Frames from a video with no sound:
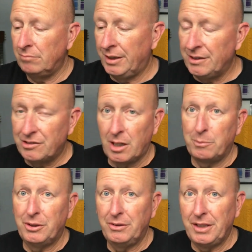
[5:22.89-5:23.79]
And this
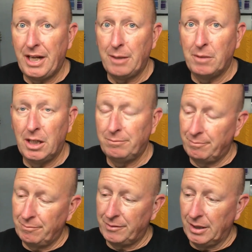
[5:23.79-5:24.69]
opportunity came up.
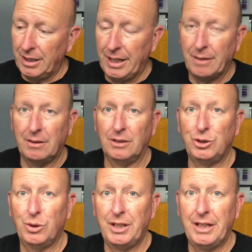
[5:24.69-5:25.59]
Thought, hey, I'll
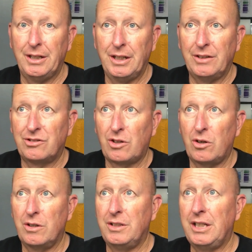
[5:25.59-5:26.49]
join in. It
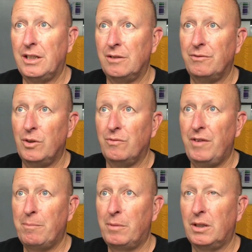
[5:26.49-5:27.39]
started at the end of
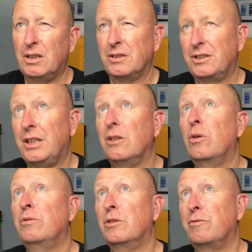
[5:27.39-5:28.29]
November,
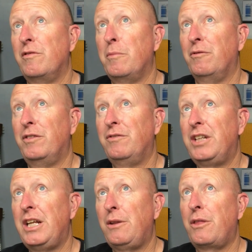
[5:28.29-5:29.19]
November
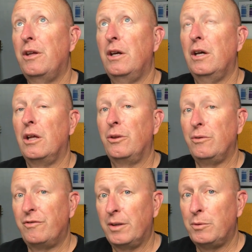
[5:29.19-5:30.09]
15th through
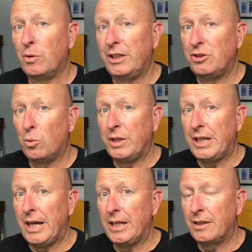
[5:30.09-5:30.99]
February
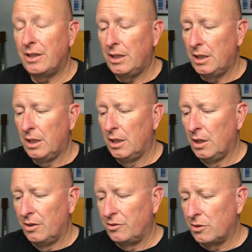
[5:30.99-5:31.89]
28th.
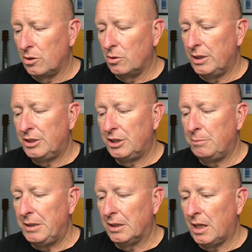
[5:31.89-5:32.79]
So it should
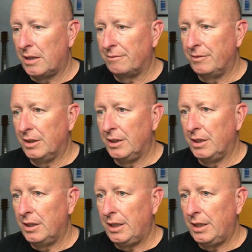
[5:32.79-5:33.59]
be a lot of fun.